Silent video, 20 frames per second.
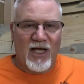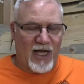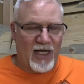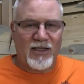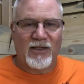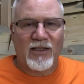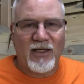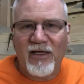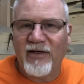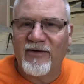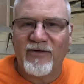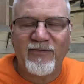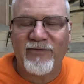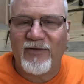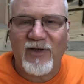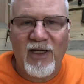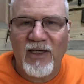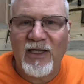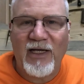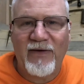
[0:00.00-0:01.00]
I
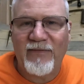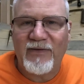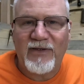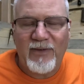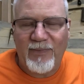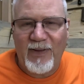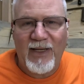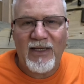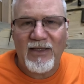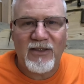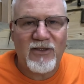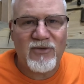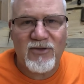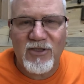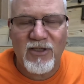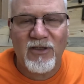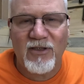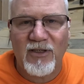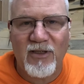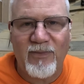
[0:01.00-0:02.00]
love not having to pay the
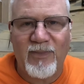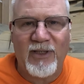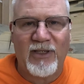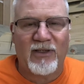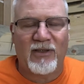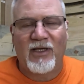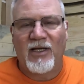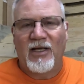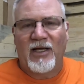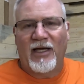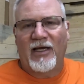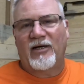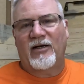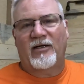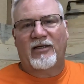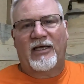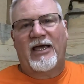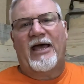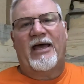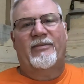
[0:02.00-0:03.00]
utility bill at
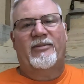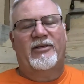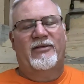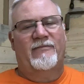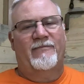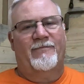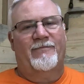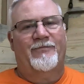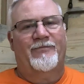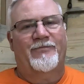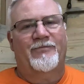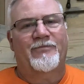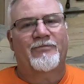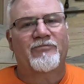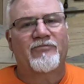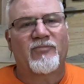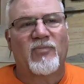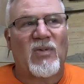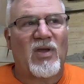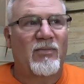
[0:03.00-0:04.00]
our cabin.
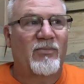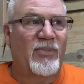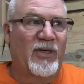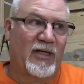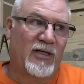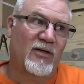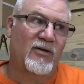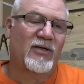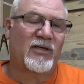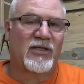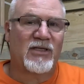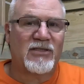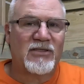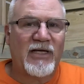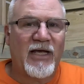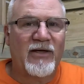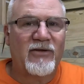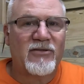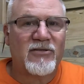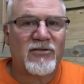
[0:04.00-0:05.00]
But here at this
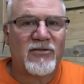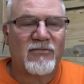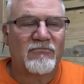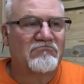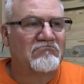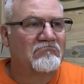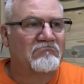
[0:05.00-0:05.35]
house,